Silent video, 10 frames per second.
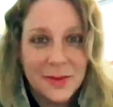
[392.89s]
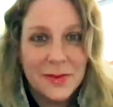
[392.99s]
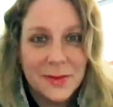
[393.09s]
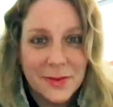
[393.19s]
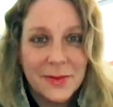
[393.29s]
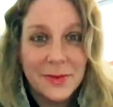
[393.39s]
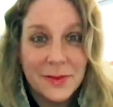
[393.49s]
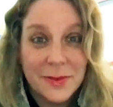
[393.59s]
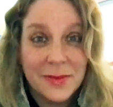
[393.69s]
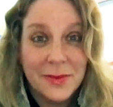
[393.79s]
handle
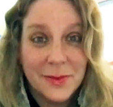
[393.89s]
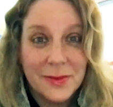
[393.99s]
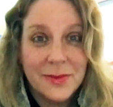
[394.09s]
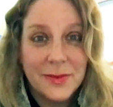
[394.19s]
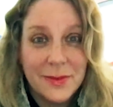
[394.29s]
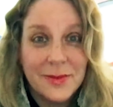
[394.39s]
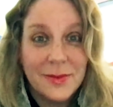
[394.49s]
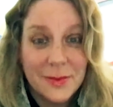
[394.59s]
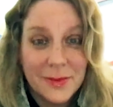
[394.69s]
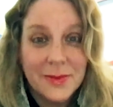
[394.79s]
even my kids at
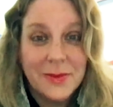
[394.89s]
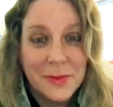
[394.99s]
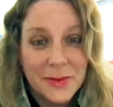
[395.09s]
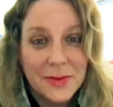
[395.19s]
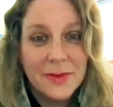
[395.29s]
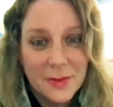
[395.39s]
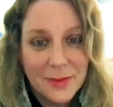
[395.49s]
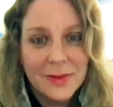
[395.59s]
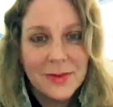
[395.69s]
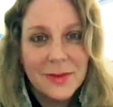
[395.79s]
that point.
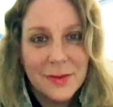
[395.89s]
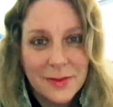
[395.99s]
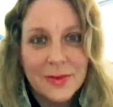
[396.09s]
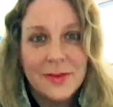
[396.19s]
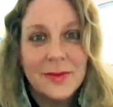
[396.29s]
That was